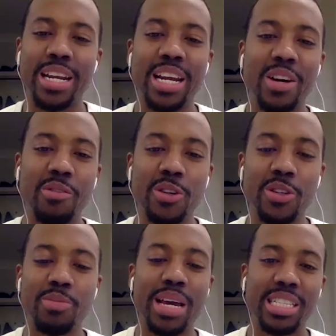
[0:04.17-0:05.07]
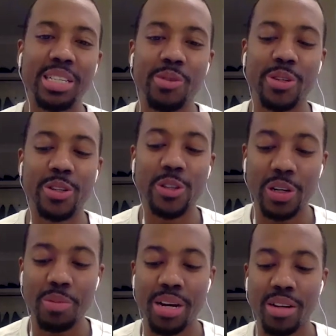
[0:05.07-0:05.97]
now, first matchup we're going to
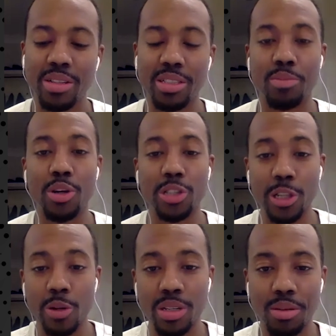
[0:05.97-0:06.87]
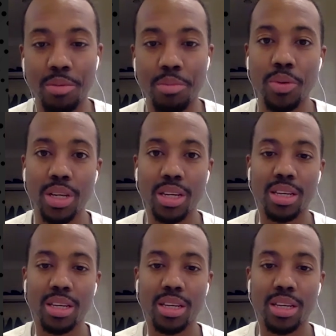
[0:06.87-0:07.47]
talk about is Barcelona and Munich.